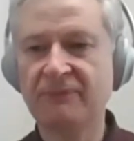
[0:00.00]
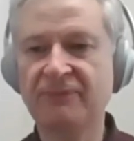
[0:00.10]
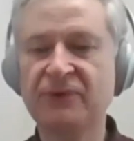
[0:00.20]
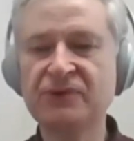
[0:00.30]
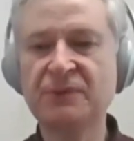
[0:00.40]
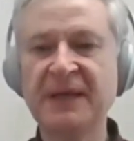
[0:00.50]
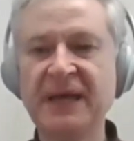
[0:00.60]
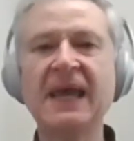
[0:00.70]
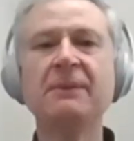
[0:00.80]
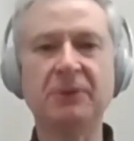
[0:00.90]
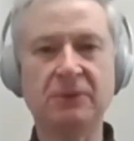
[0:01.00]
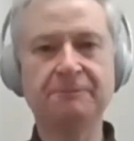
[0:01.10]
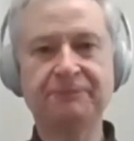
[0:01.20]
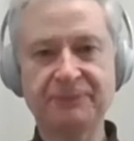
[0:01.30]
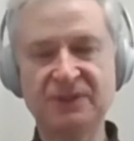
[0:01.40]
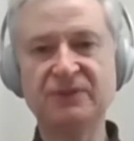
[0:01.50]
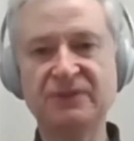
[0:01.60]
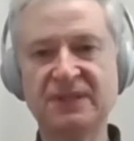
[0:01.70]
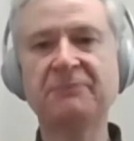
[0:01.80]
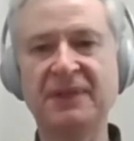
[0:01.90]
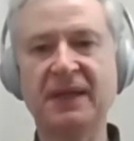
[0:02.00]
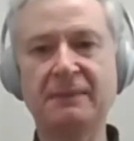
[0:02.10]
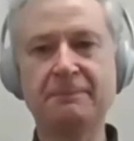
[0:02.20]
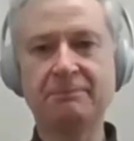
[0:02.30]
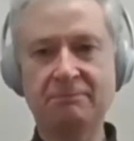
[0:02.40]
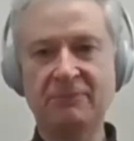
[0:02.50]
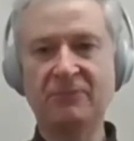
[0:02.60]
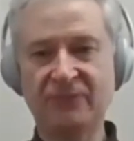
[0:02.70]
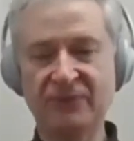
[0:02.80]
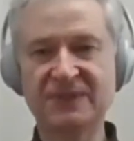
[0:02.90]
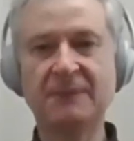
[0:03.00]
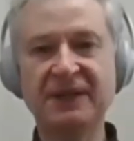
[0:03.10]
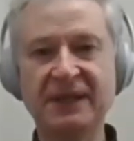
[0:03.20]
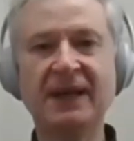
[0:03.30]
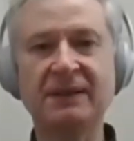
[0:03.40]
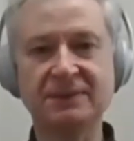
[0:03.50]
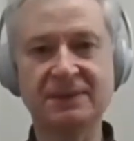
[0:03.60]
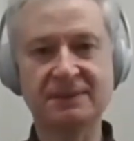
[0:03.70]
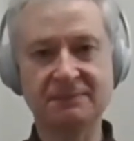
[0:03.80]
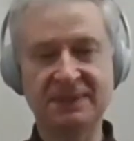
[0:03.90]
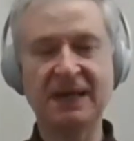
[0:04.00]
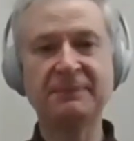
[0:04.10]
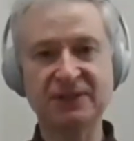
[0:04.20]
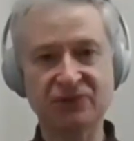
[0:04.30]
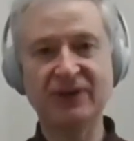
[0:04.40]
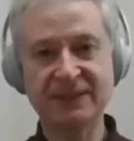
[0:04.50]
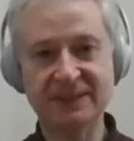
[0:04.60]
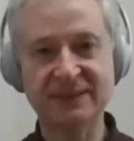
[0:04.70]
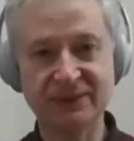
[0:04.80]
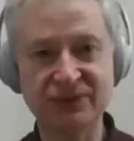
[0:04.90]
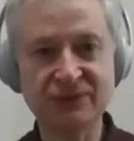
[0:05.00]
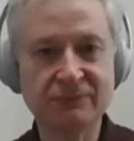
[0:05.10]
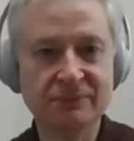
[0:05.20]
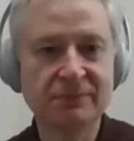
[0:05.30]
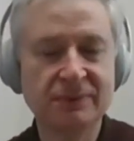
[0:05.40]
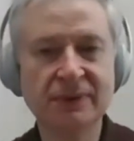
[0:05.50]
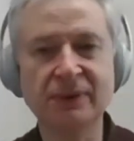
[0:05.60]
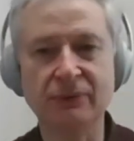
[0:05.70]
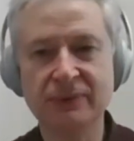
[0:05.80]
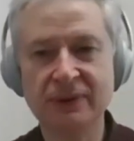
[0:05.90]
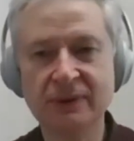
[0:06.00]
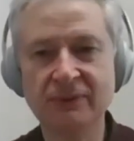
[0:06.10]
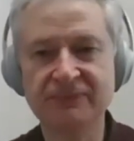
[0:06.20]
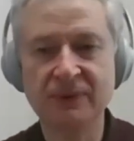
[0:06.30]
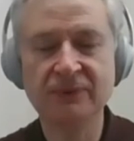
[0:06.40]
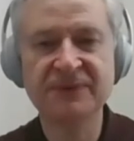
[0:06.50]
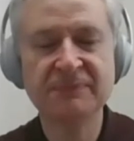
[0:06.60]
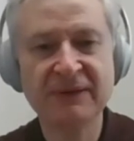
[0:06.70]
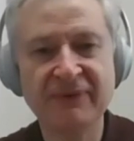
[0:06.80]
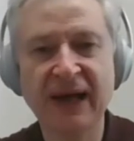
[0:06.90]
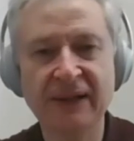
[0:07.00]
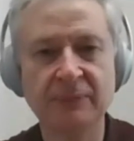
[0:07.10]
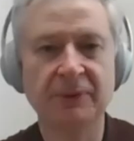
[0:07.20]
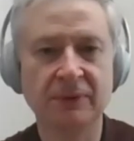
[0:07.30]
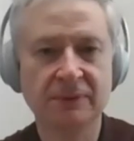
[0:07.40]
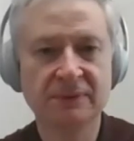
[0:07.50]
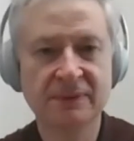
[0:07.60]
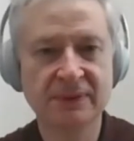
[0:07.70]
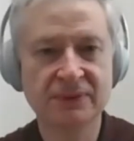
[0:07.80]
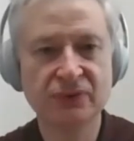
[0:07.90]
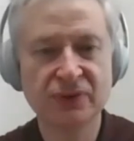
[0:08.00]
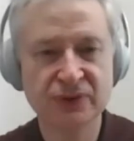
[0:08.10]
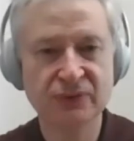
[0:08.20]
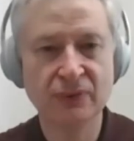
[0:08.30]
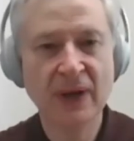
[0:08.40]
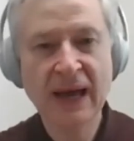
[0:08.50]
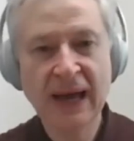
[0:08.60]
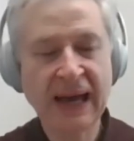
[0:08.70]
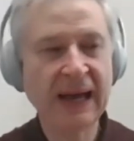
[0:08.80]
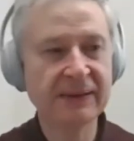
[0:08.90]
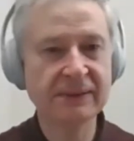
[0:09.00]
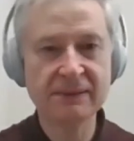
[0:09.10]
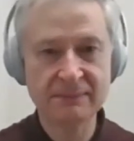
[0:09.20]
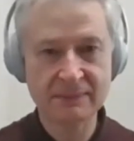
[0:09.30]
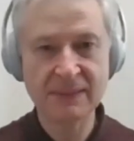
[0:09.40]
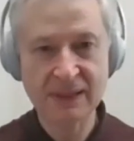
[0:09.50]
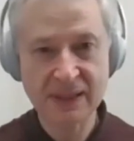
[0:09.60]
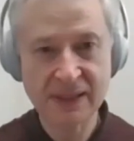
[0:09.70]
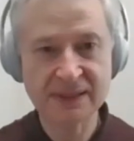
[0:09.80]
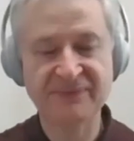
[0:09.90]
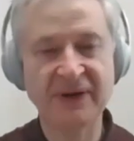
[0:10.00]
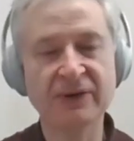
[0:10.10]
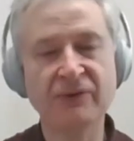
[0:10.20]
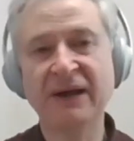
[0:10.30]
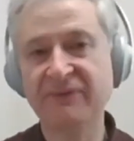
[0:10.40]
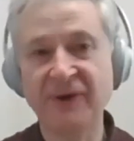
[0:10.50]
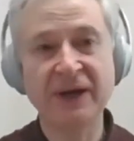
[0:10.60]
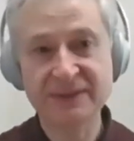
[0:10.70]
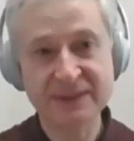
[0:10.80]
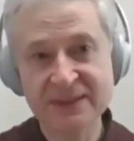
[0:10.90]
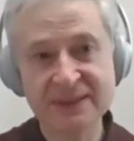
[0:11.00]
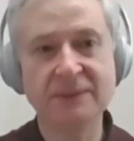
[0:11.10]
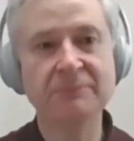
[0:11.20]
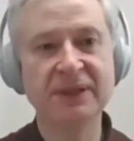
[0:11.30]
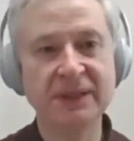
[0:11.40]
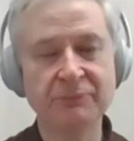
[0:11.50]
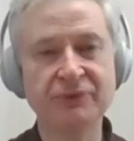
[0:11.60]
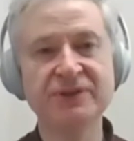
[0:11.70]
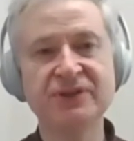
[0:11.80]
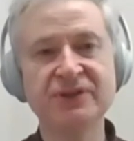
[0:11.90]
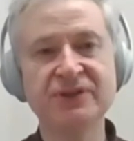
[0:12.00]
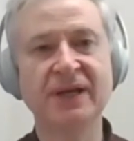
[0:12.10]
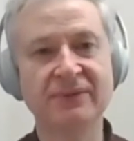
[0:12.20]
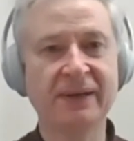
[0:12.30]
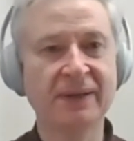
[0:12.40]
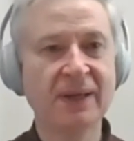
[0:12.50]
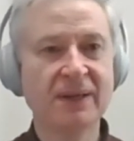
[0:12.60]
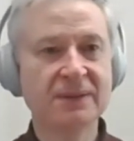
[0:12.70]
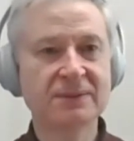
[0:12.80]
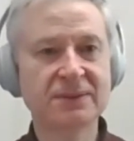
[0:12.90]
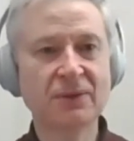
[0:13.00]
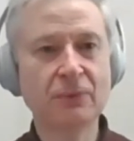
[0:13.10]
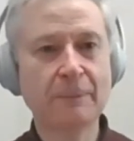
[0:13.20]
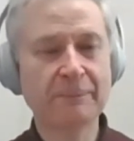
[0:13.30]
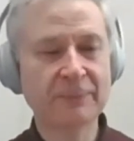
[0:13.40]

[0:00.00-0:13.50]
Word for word: for you to be able to do something for somebody else demonstrates that you, you know, you have, you have something valuable that you can do. And it is very gratifying to see somebody appreciate that. So,